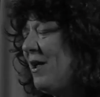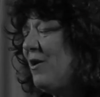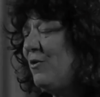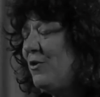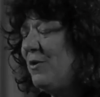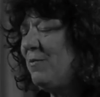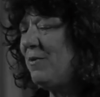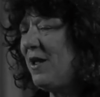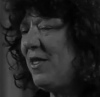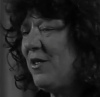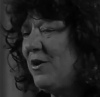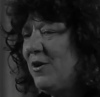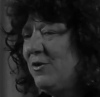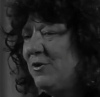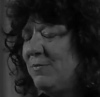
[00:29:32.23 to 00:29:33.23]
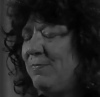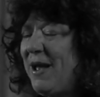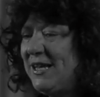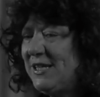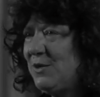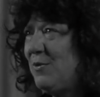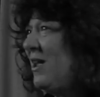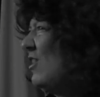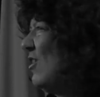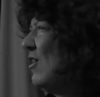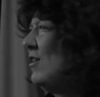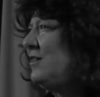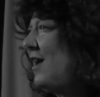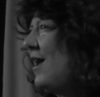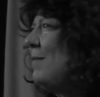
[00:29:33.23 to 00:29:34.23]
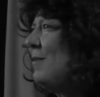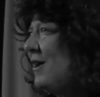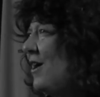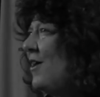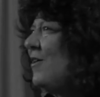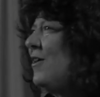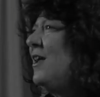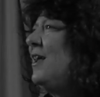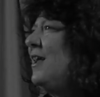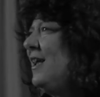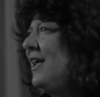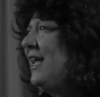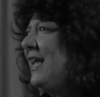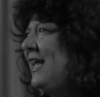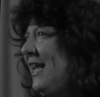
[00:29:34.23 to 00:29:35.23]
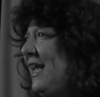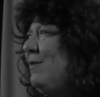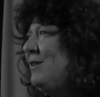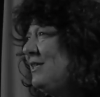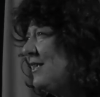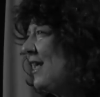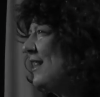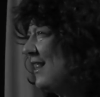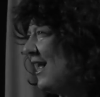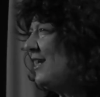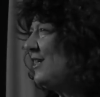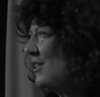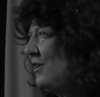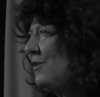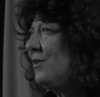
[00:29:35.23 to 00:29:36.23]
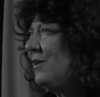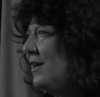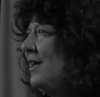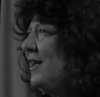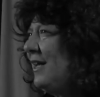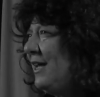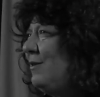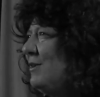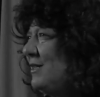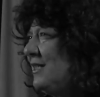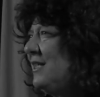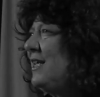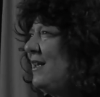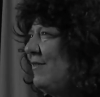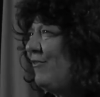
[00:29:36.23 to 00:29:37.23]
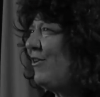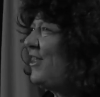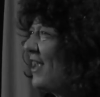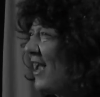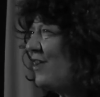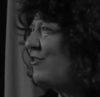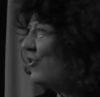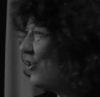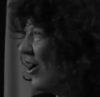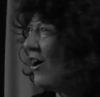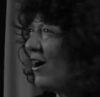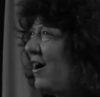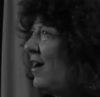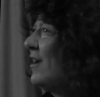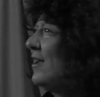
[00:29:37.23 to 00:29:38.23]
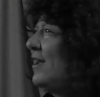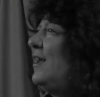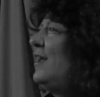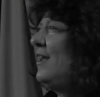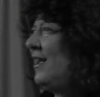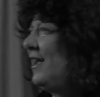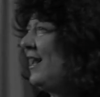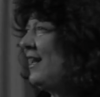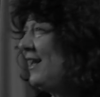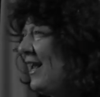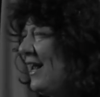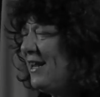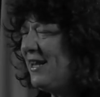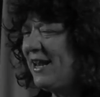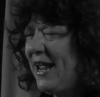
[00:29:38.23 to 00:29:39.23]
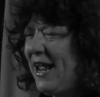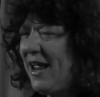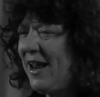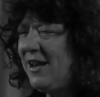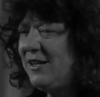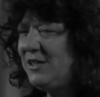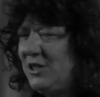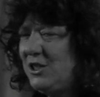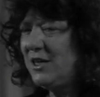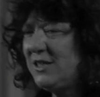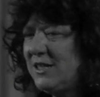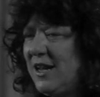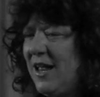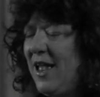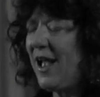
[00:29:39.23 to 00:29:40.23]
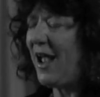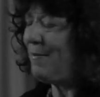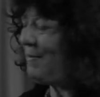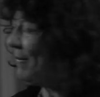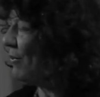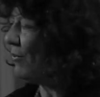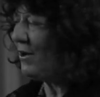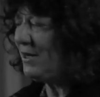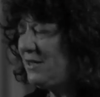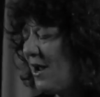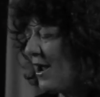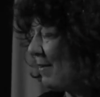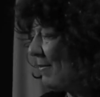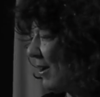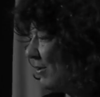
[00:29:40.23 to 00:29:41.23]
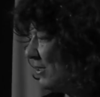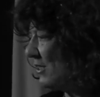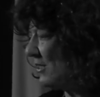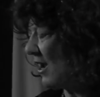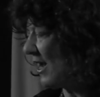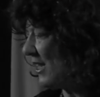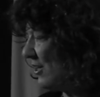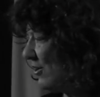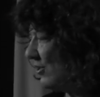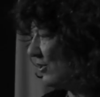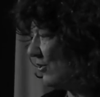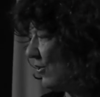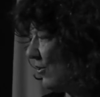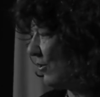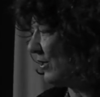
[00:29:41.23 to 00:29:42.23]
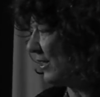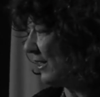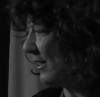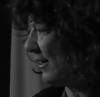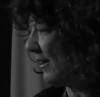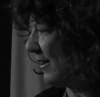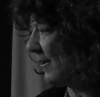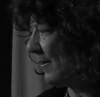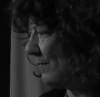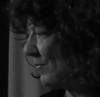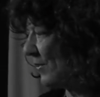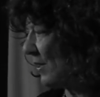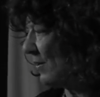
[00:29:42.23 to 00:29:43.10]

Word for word: my older brother, who passed away a long time ago, he, he was like that too. He was the for the underdog and, and, and just I remember one time I was nine years old and um,